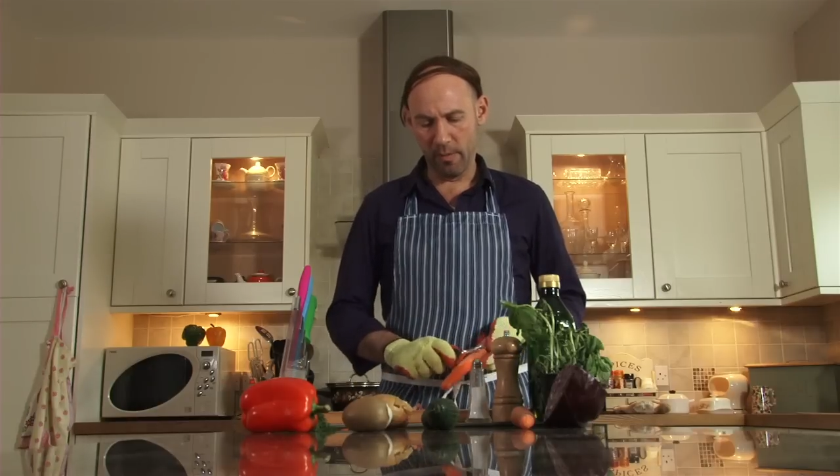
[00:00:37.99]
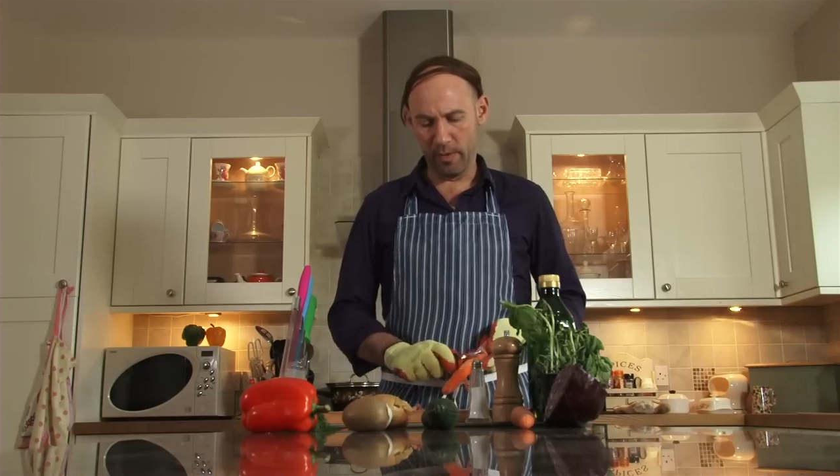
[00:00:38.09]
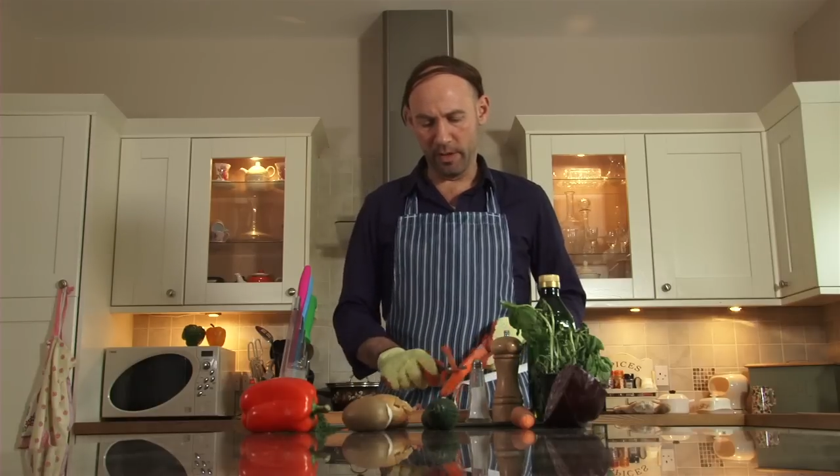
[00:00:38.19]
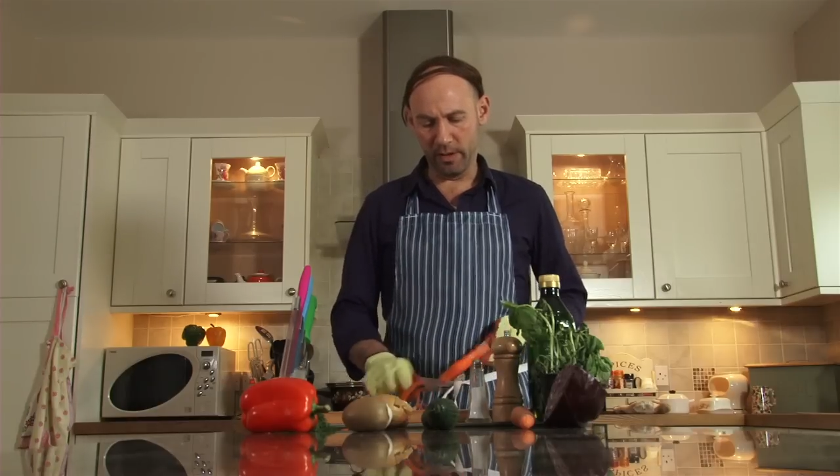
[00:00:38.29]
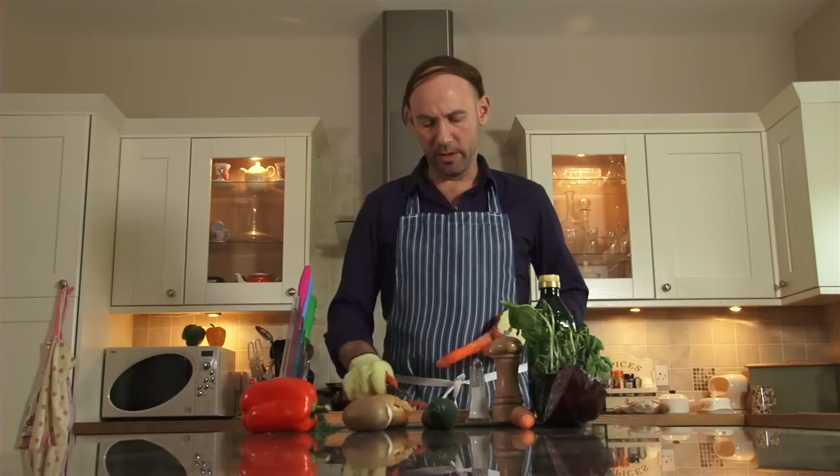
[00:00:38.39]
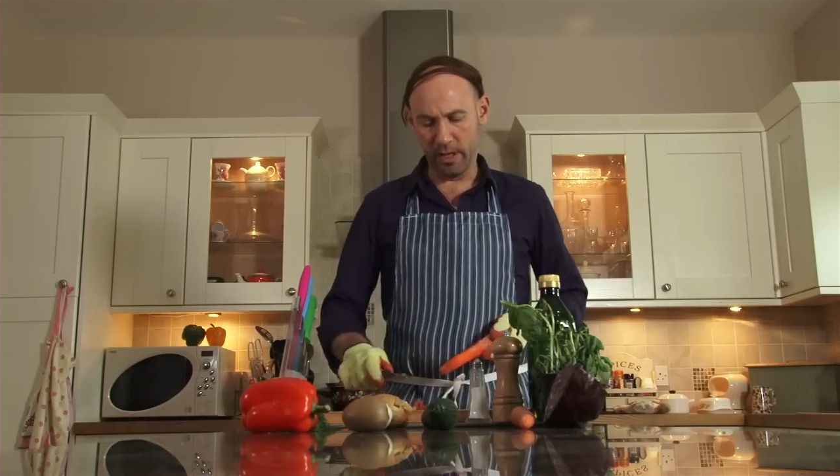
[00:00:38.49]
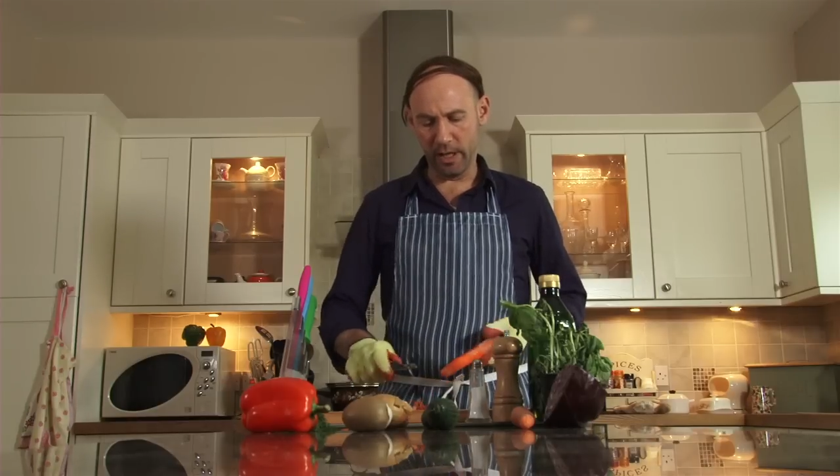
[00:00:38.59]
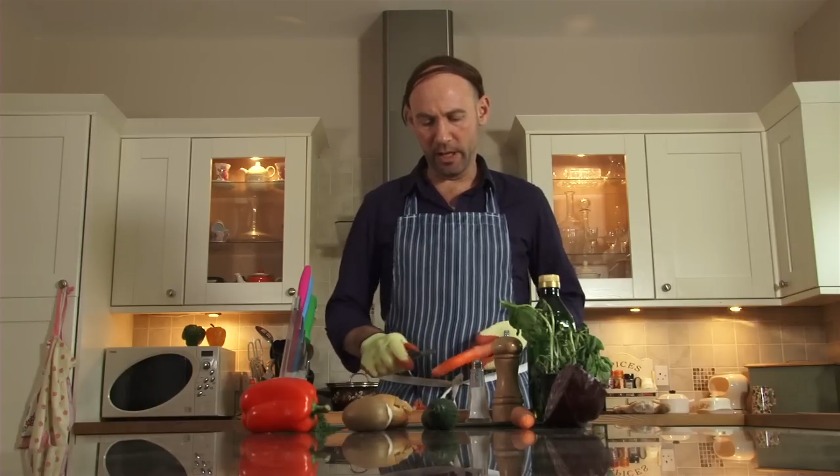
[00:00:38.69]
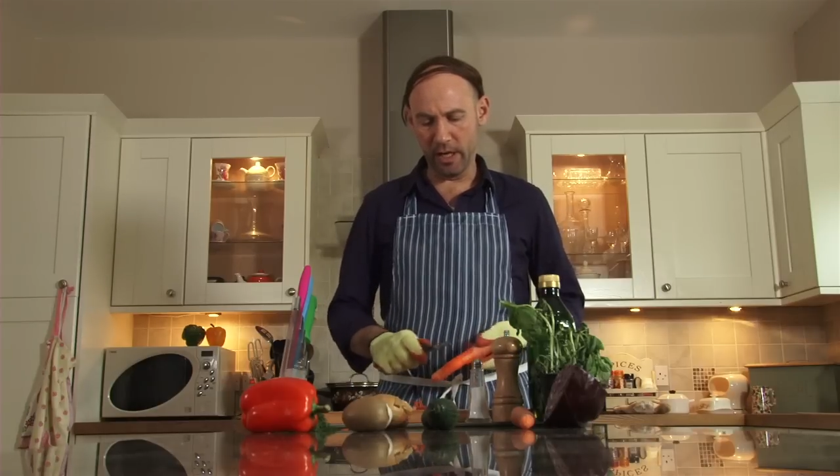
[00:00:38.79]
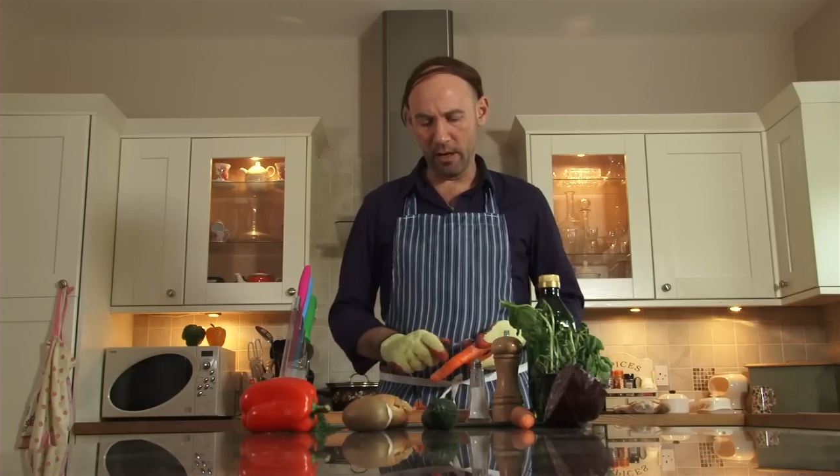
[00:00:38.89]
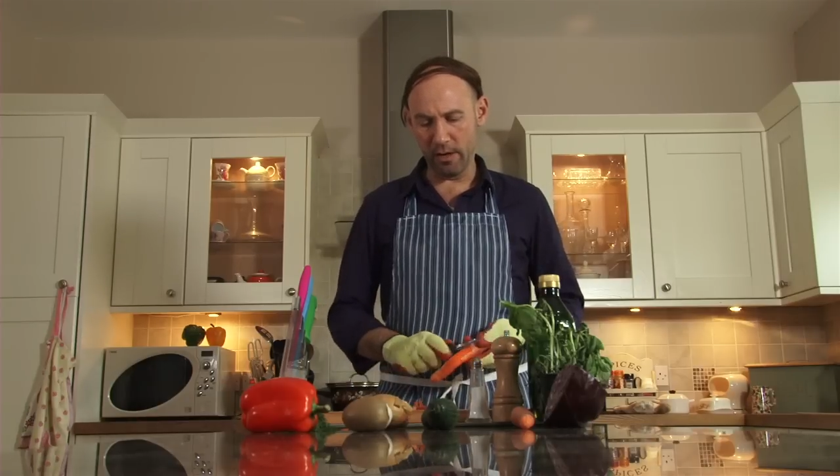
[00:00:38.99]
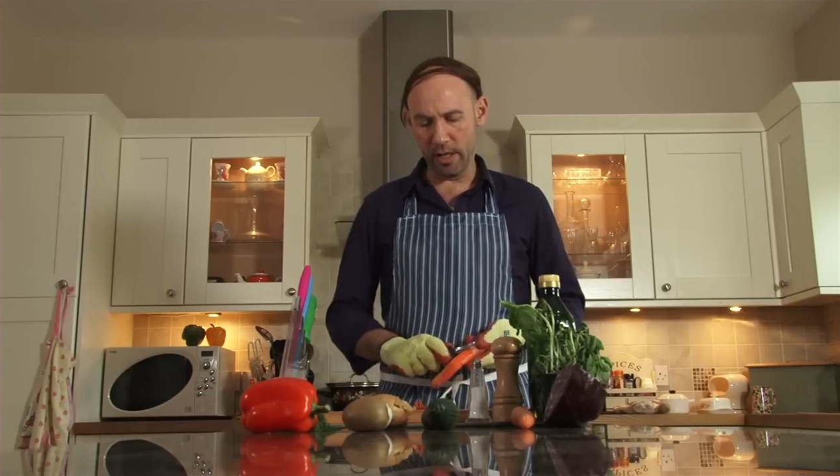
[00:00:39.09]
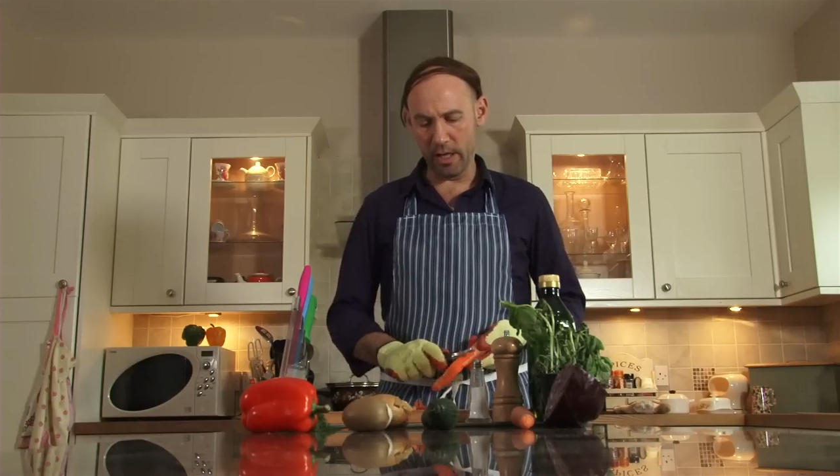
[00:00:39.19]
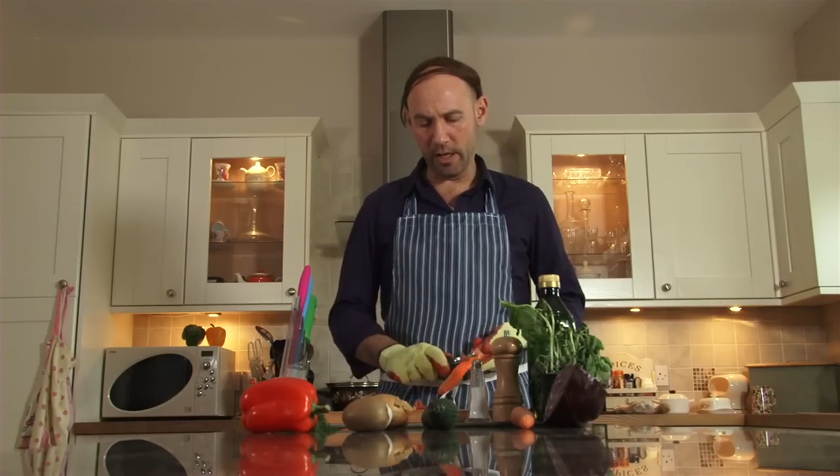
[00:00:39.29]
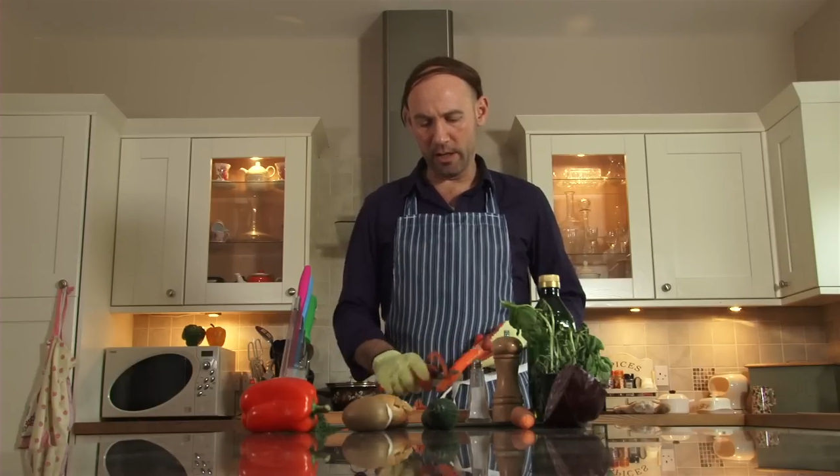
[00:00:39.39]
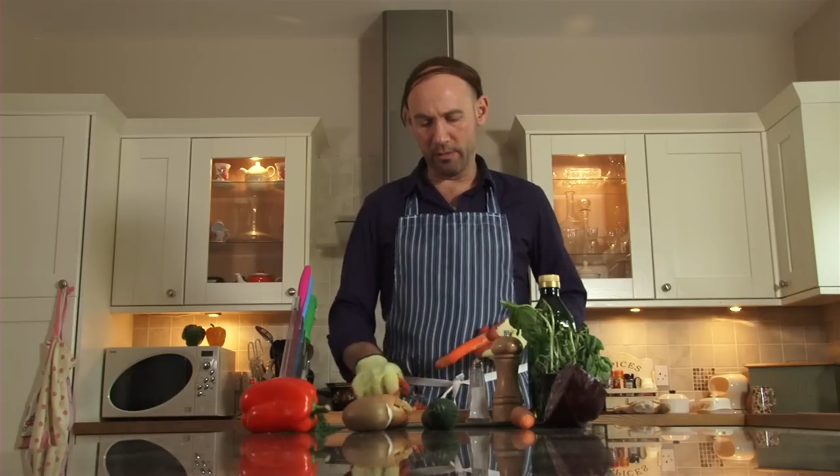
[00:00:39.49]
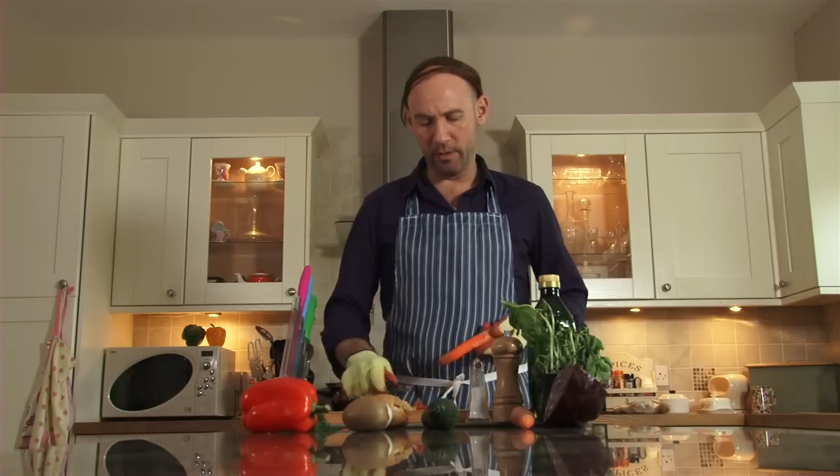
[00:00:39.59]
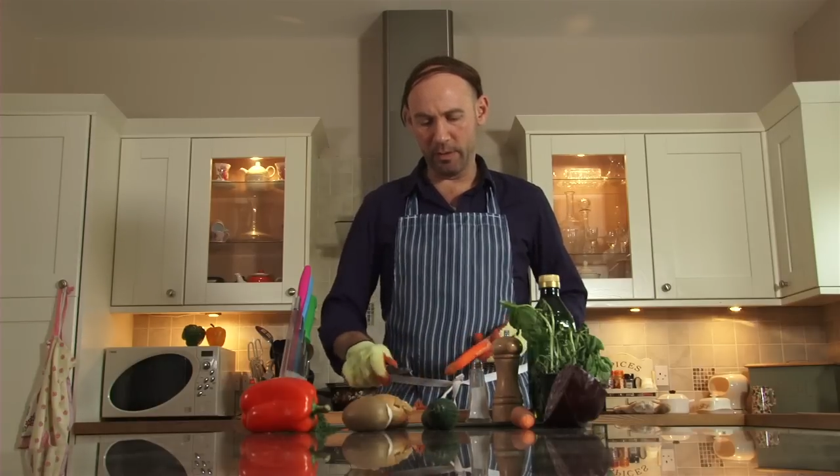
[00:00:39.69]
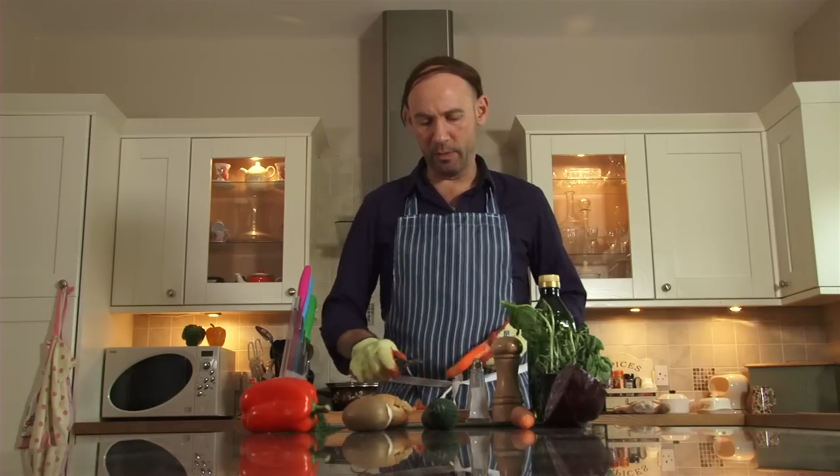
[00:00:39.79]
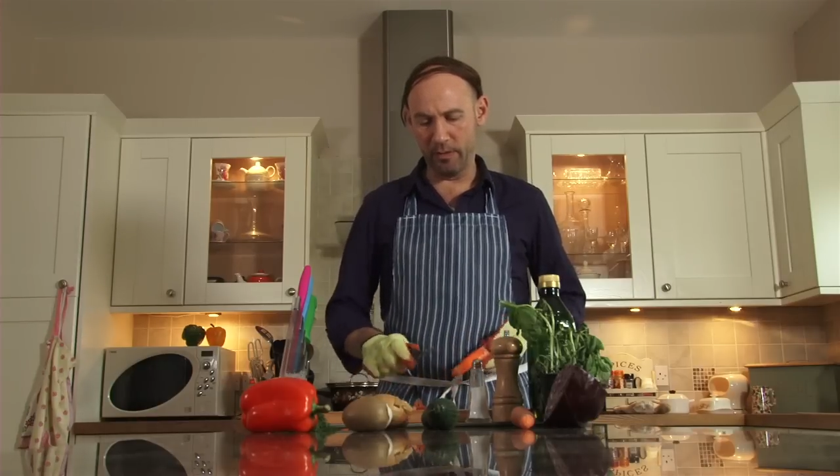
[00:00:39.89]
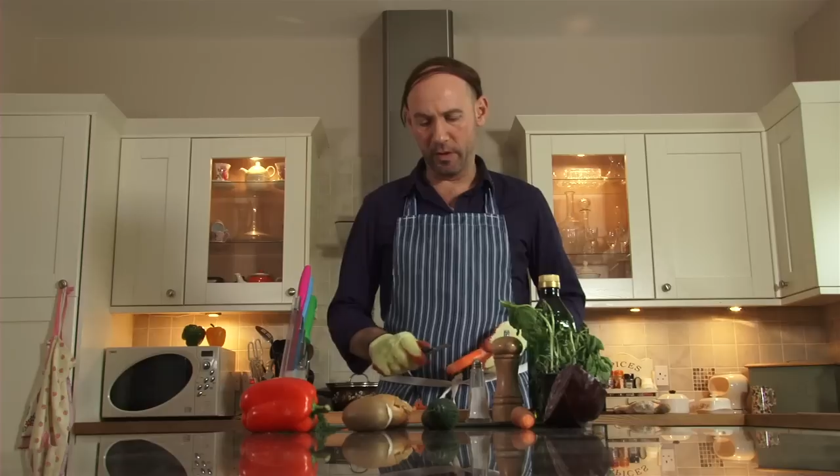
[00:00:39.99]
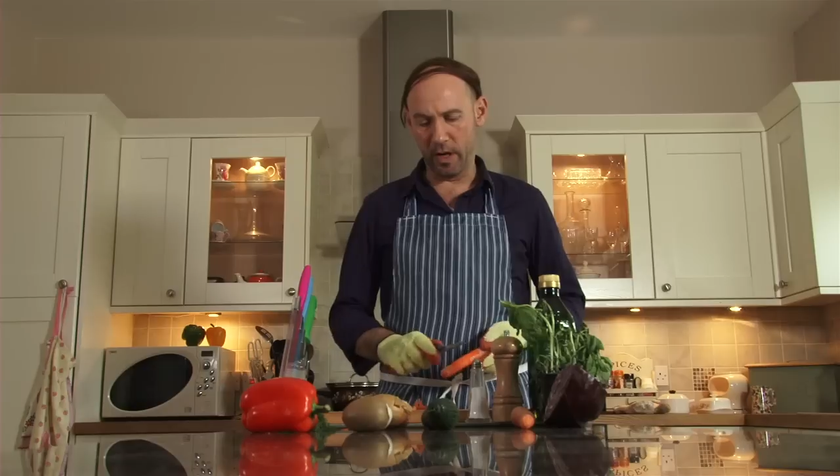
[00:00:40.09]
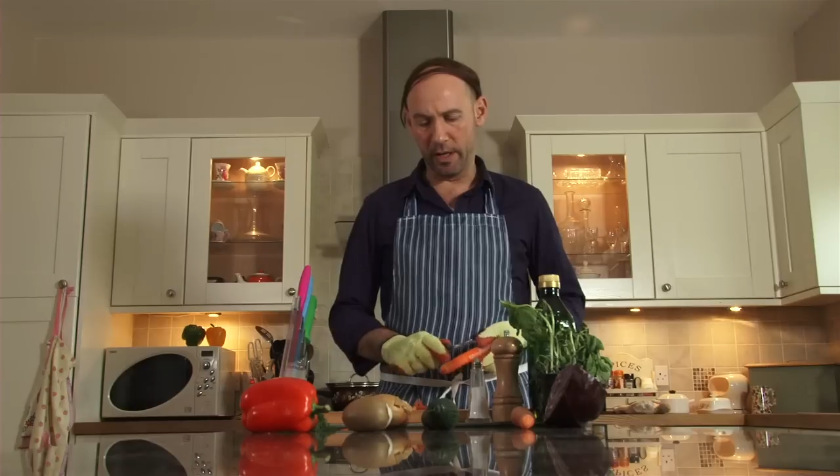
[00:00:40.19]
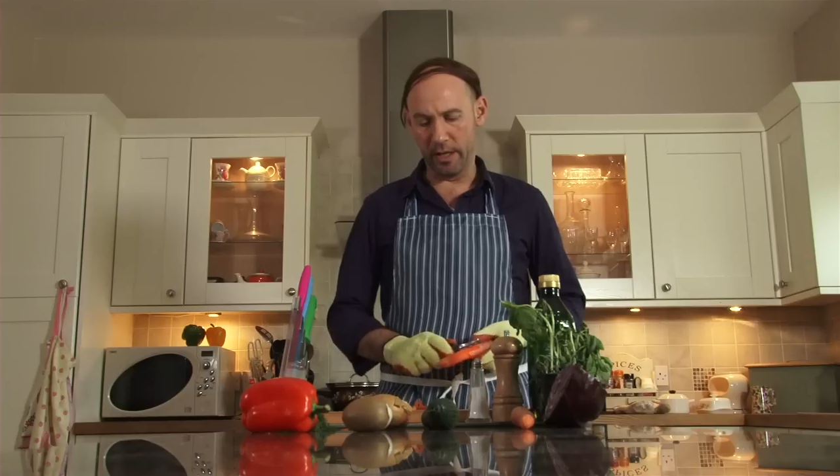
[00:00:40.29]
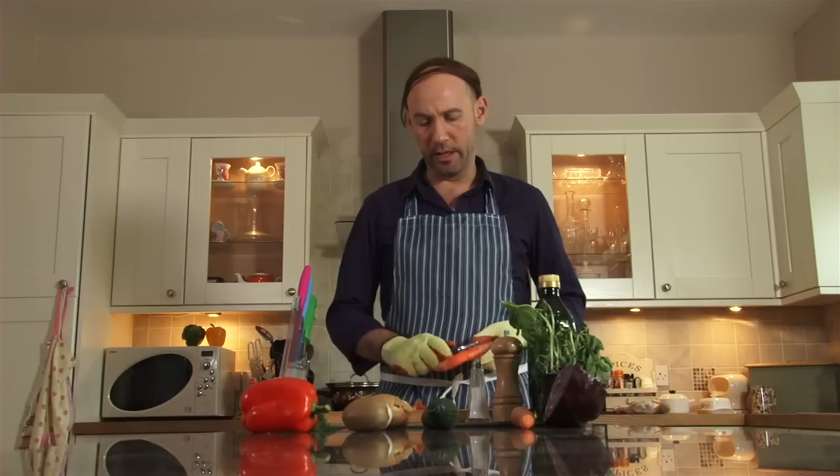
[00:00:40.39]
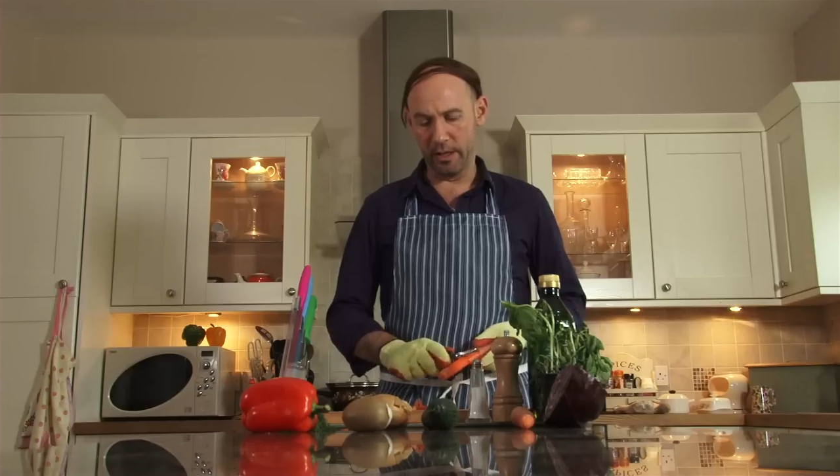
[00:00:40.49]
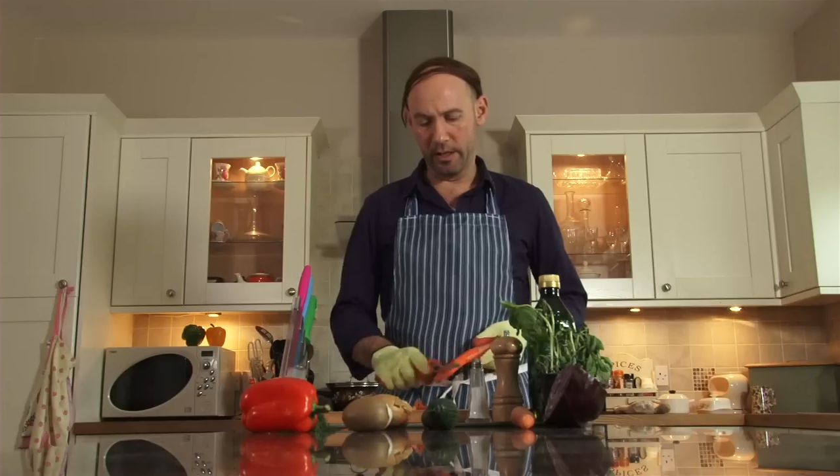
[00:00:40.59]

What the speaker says: but you can only use what's provided,